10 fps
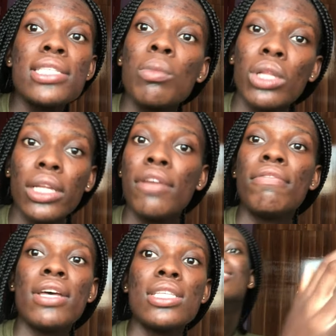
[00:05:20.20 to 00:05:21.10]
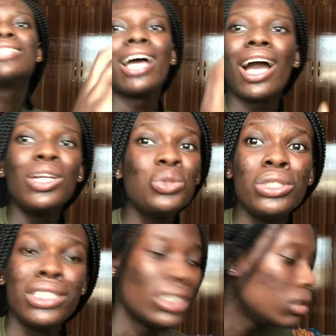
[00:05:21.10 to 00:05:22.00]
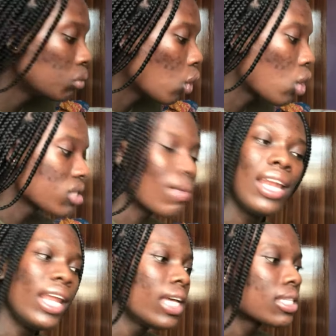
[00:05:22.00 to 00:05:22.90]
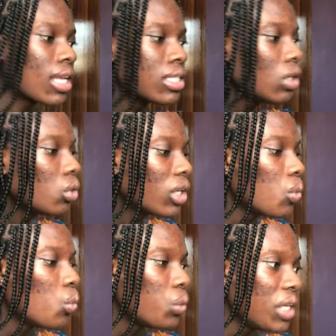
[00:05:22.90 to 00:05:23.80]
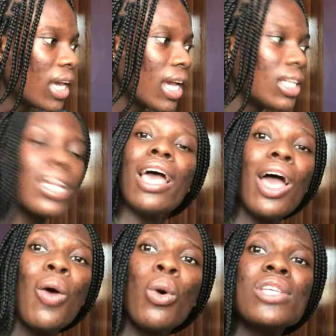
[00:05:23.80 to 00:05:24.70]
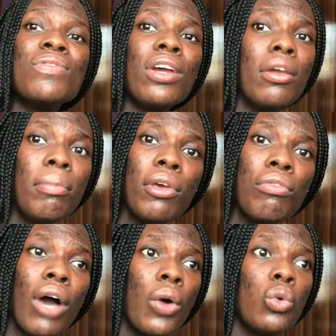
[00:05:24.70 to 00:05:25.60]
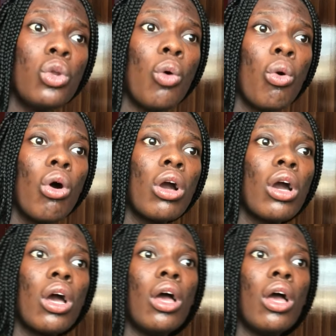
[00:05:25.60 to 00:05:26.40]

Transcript: more than the first time. I can't do this anymore because my leg started looking weird. It was very painful. I could not walk.